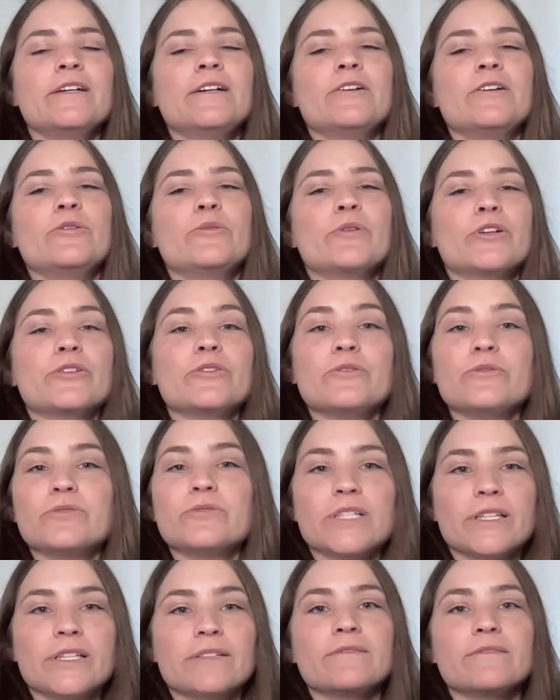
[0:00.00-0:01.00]
who are
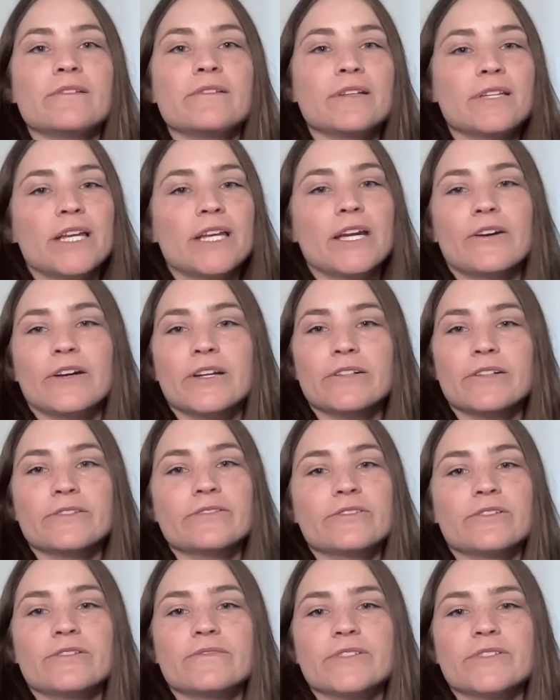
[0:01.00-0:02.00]
using carrier
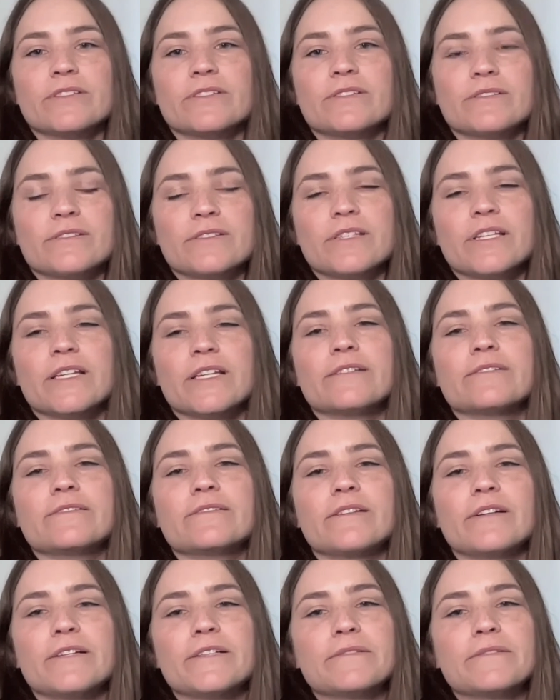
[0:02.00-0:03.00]
services and things
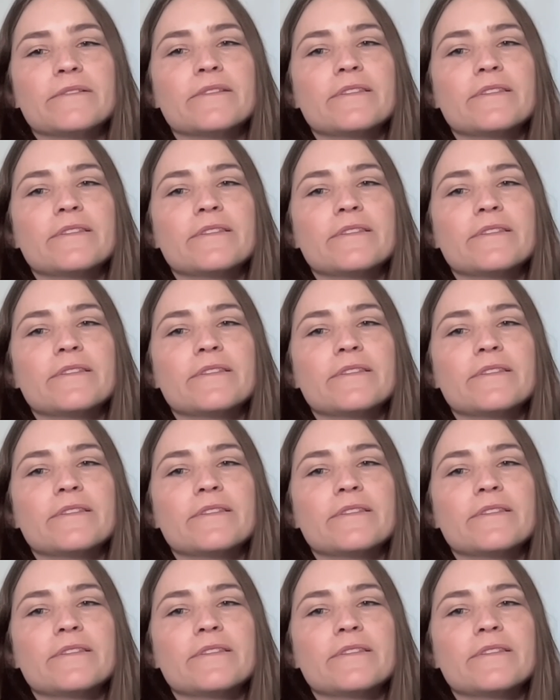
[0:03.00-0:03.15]
like